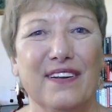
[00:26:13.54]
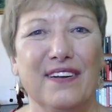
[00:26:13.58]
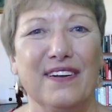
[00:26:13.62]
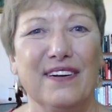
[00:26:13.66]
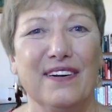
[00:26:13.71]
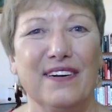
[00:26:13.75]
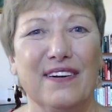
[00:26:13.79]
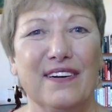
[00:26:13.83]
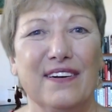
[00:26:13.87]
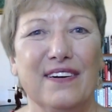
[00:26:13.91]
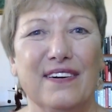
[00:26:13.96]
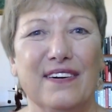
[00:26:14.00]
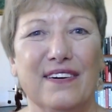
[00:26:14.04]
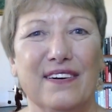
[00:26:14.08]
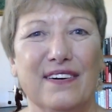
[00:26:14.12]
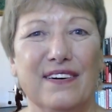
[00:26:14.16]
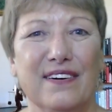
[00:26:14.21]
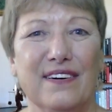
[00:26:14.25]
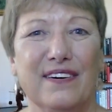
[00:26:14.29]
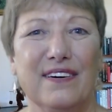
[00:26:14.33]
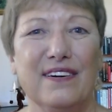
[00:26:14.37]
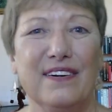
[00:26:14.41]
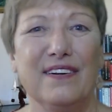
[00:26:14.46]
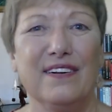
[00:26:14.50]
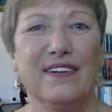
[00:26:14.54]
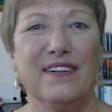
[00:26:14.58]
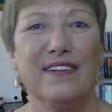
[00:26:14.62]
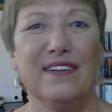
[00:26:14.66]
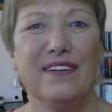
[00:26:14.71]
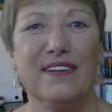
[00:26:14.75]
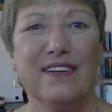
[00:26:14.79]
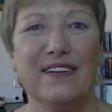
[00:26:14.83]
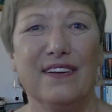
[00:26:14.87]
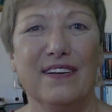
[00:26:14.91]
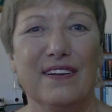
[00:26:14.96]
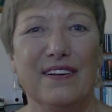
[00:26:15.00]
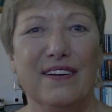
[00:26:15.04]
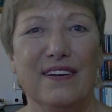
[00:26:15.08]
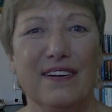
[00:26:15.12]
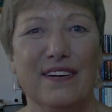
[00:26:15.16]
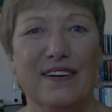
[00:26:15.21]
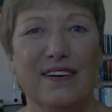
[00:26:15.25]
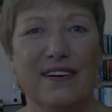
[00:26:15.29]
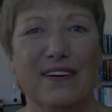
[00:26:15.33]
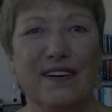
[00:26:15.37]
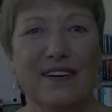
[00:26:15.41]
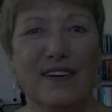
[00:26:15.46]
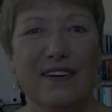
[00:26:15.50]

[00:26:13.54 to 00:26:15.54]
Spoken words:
(no one is talking)